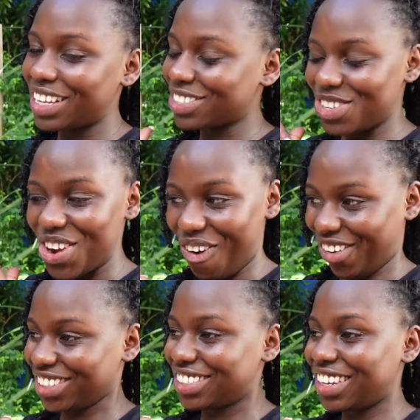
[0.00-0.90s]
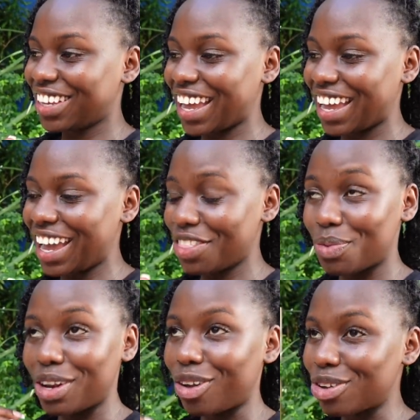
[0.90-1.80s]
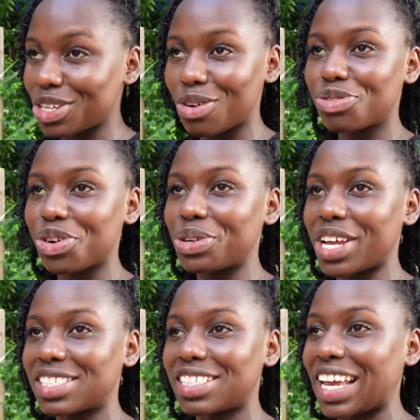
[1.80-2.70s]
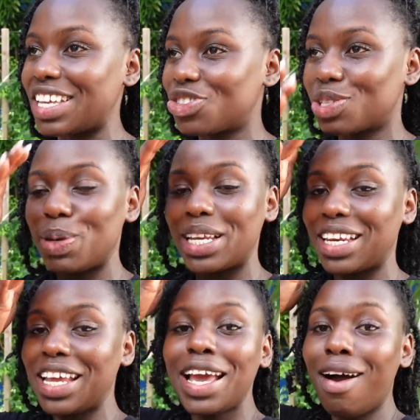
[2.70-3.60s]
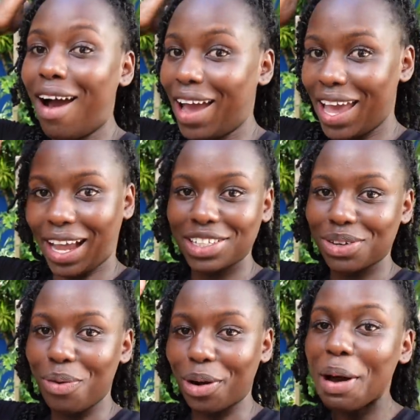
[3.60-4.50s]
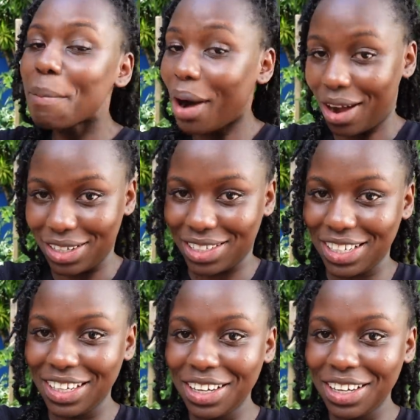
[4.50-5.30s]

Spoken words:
It's not, okay? And then we lost our drone yesterday. It's just been a hectic one, but